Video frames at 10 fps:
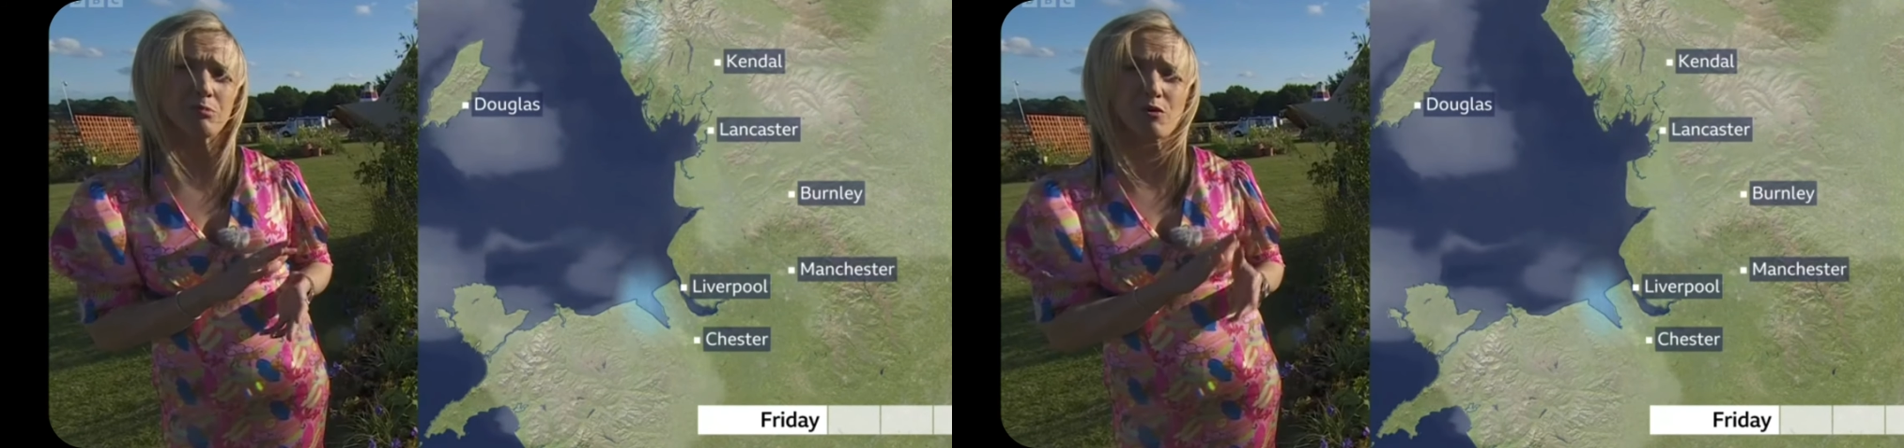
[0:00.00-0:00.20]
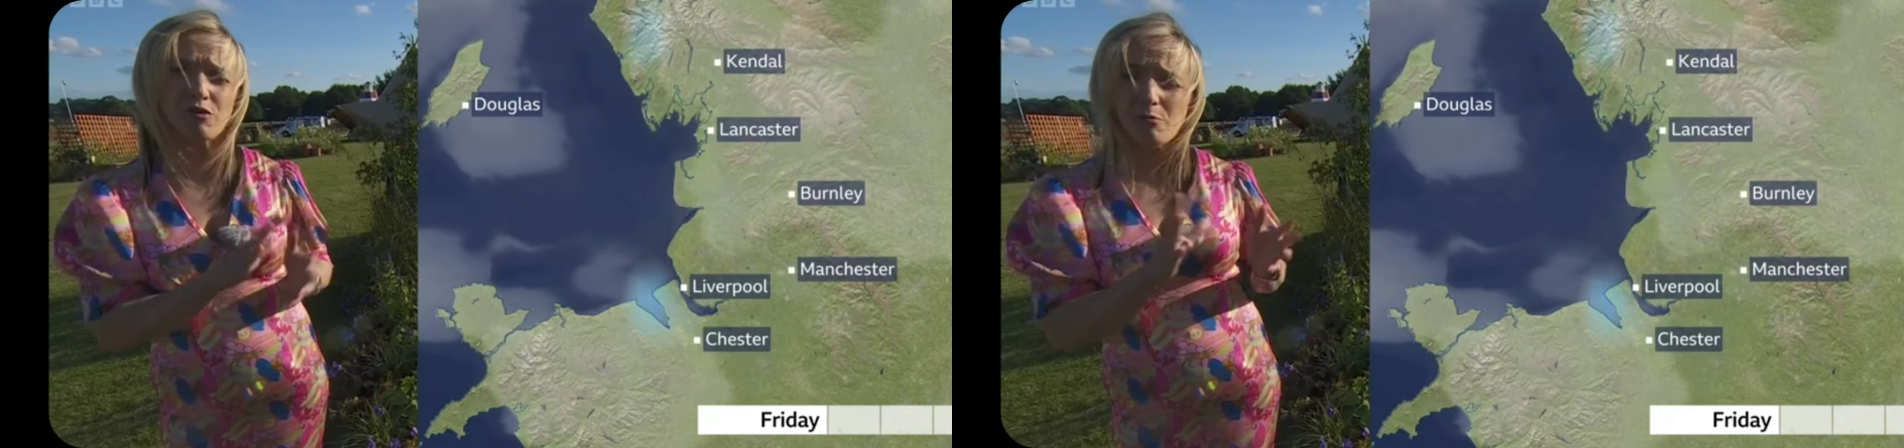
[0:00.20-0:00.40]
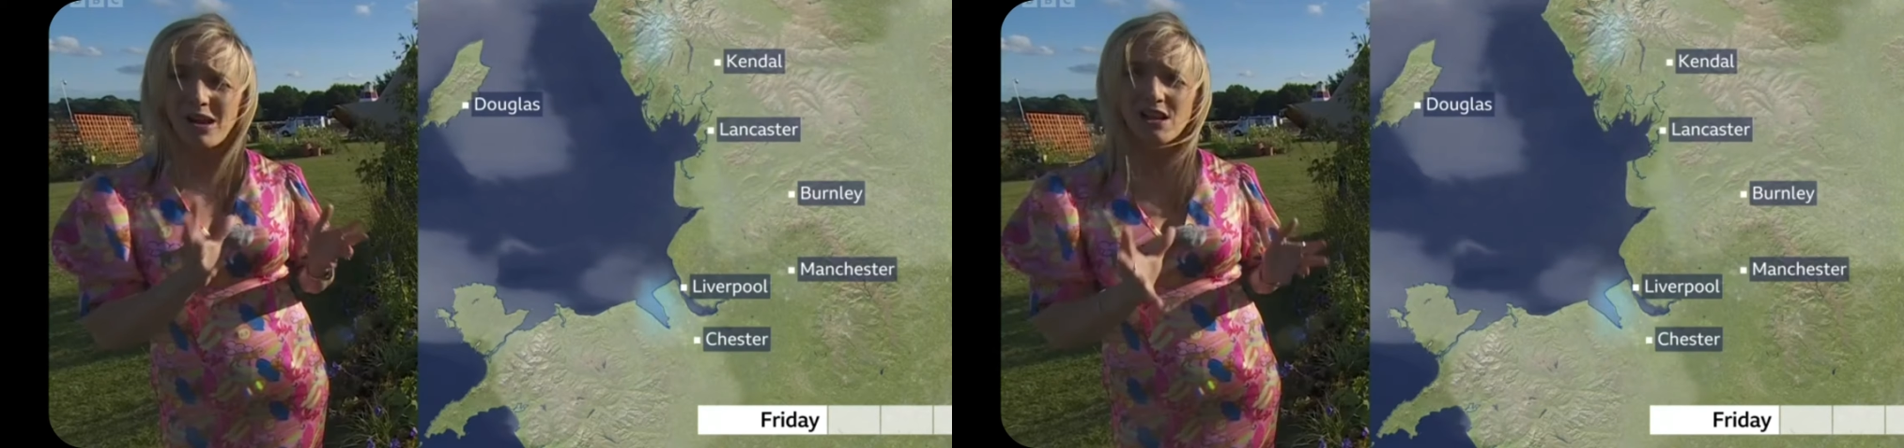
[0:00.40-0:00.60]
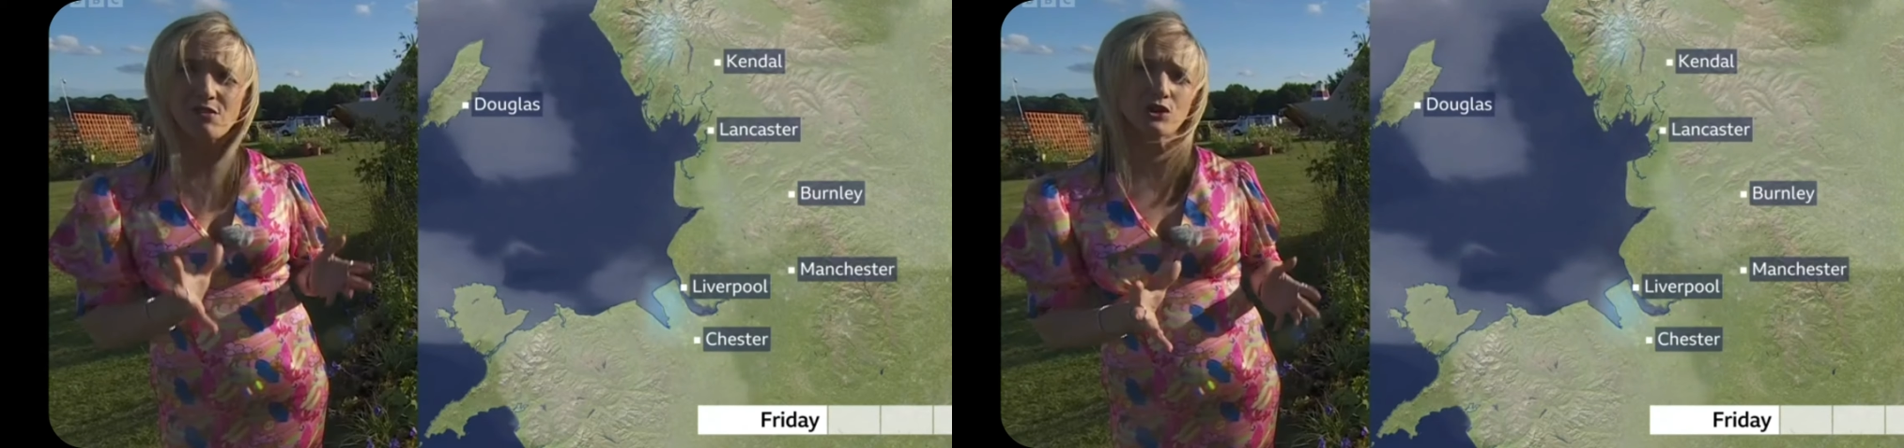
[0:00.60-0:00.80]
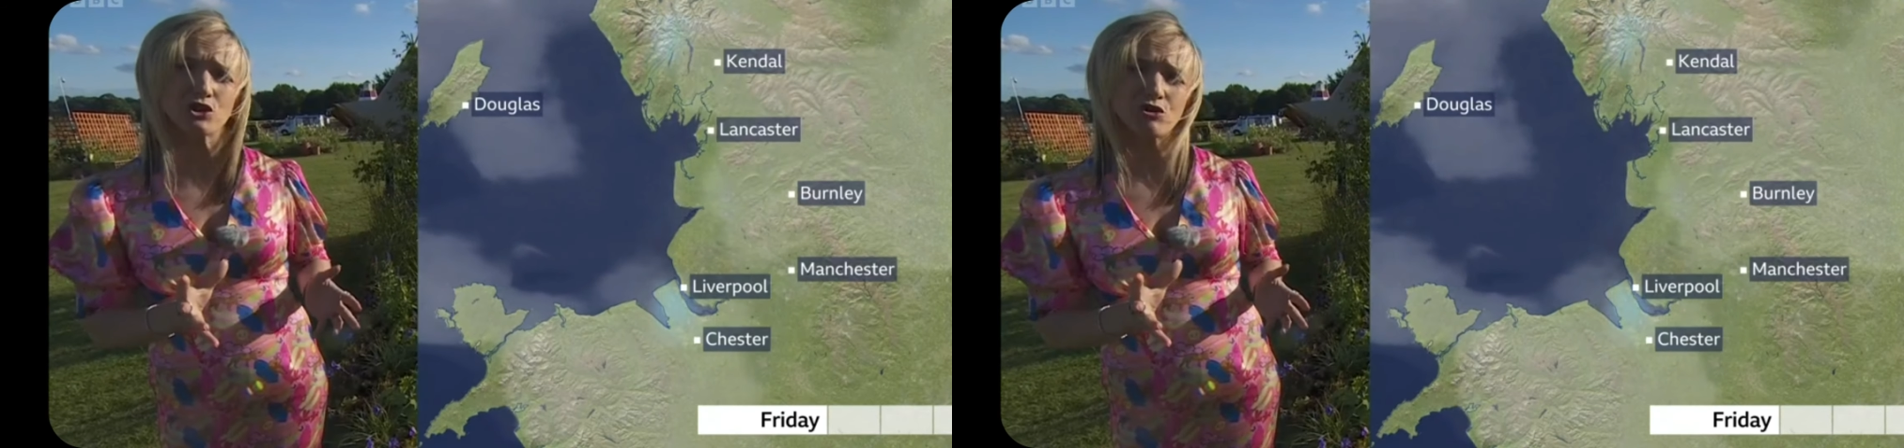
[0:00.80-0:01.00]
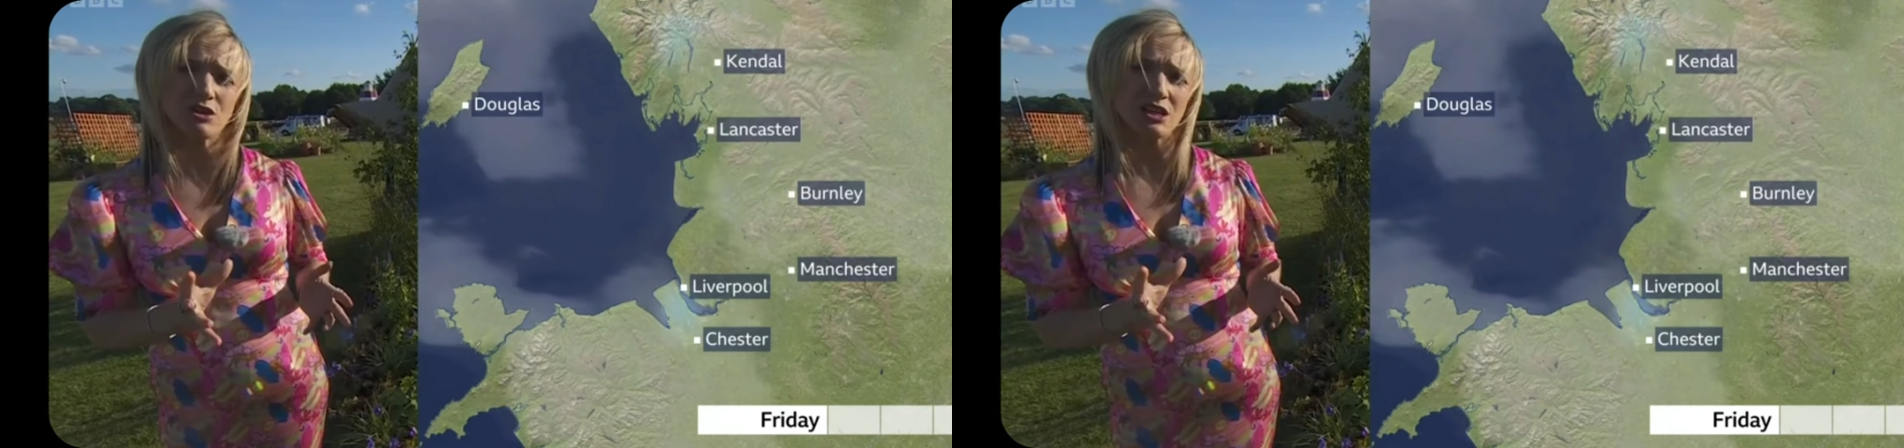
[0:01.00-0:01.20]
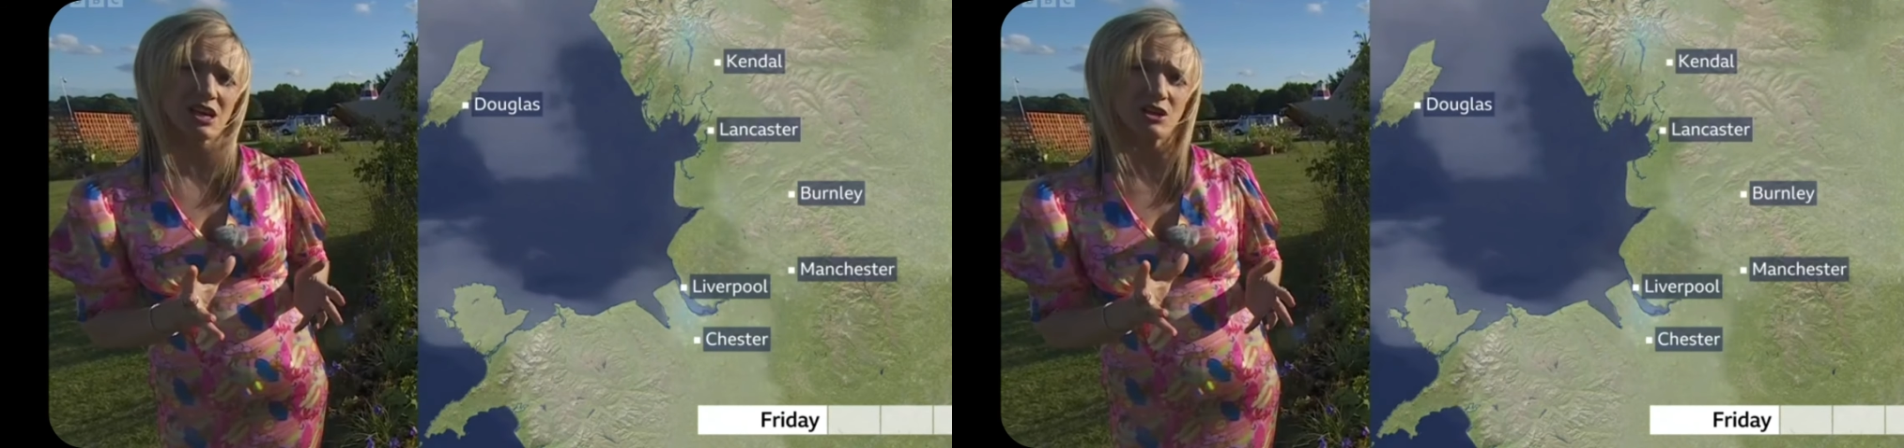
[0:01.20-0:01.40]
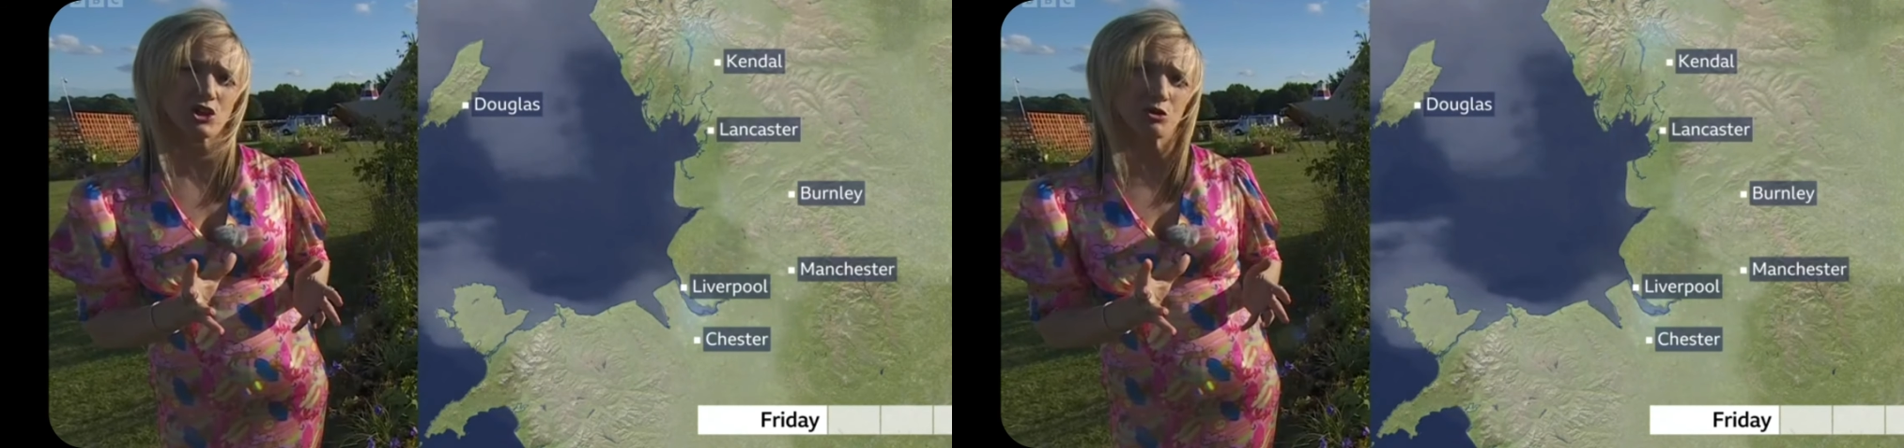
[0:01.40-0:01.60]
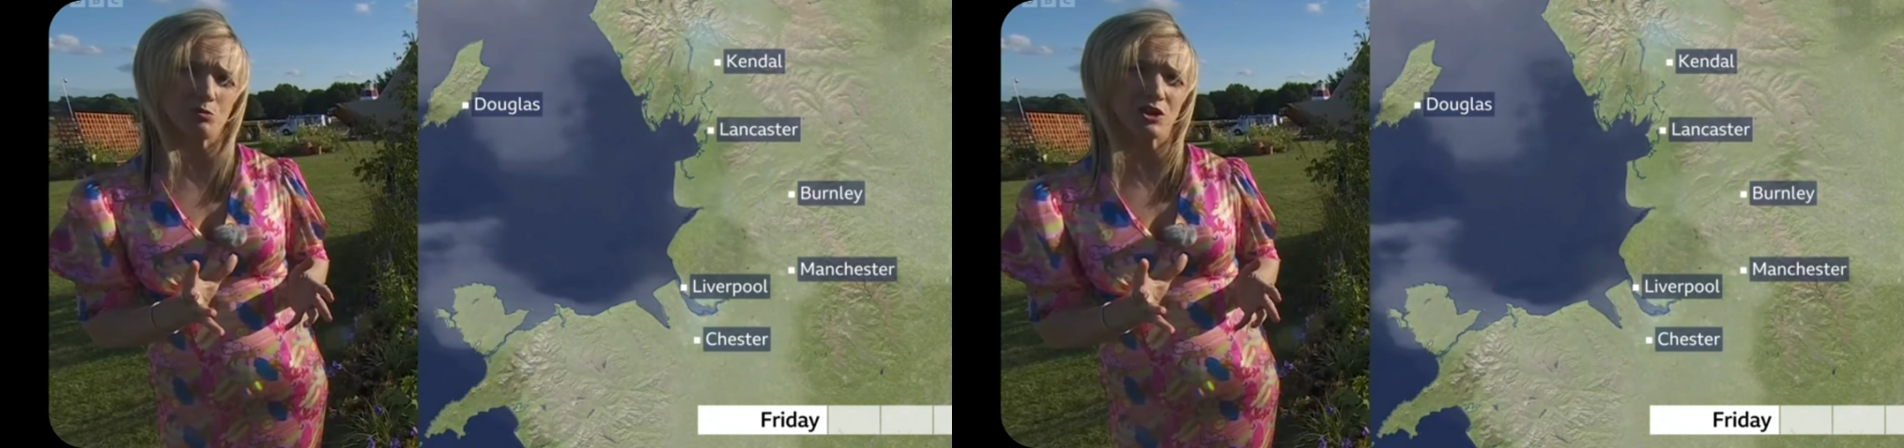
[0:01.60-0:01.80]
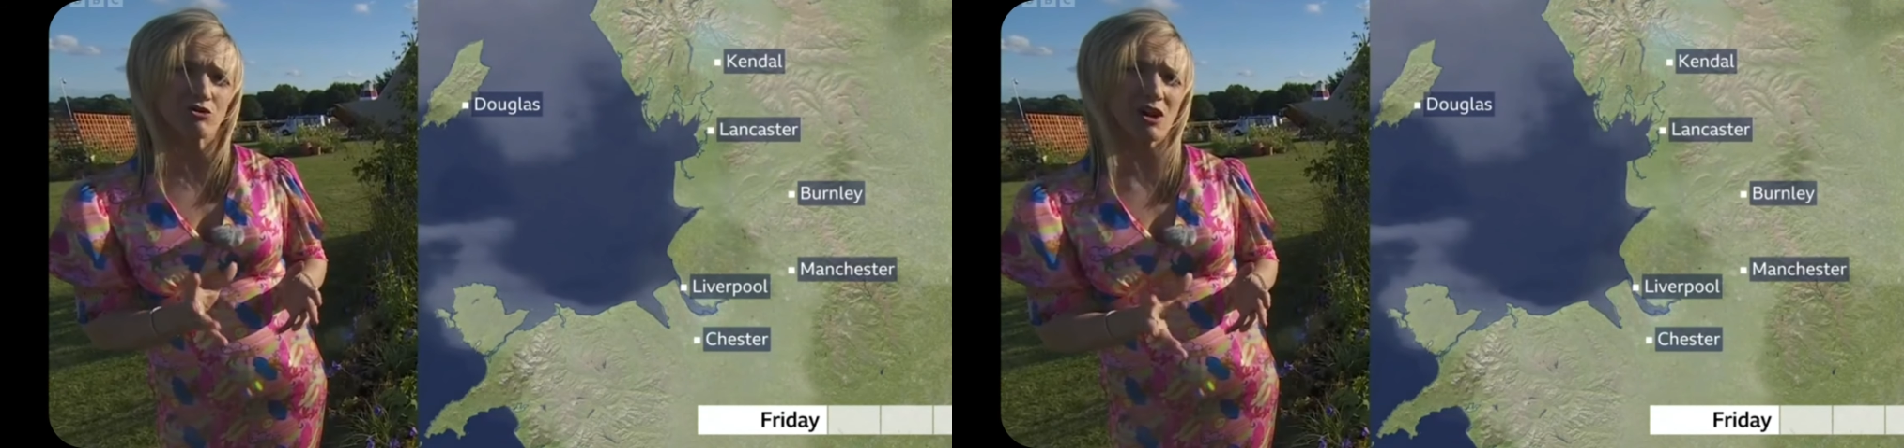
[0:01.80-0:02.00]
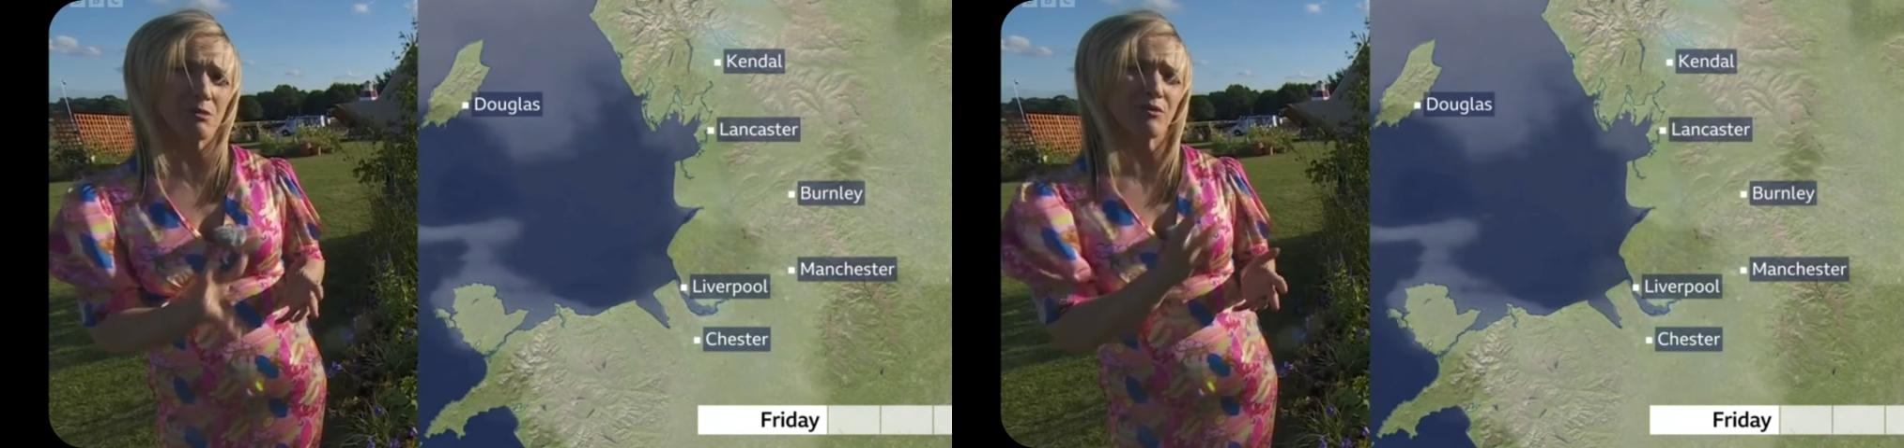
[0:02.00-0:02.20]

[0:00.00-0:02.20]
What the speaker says: but for many of us during the day it should be dry.